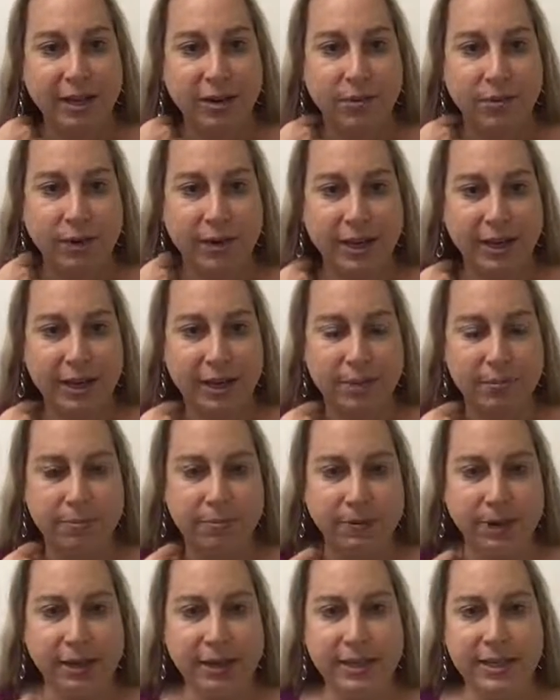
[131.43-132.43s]
What I end up
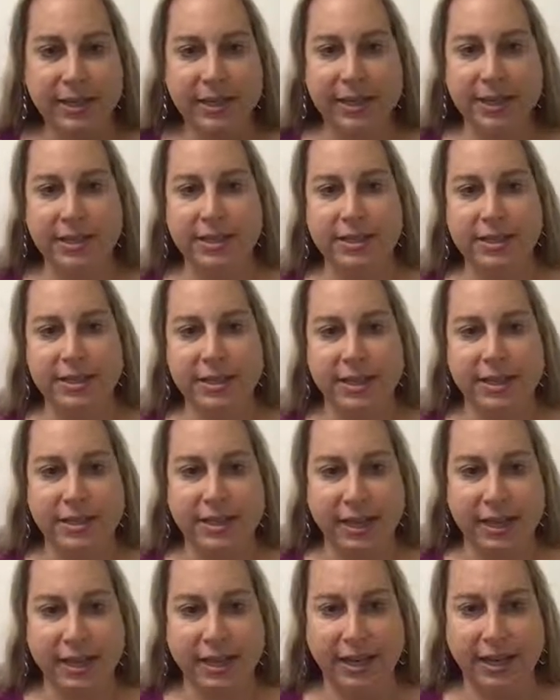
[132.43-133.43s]
finding is, is
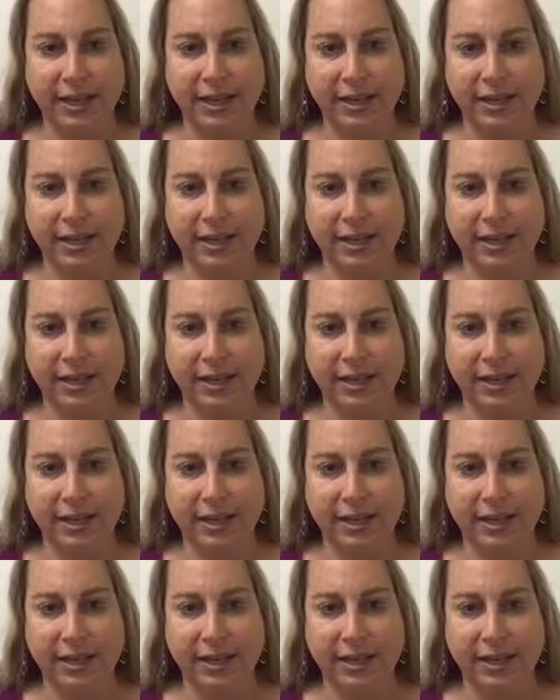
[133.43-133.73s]
I get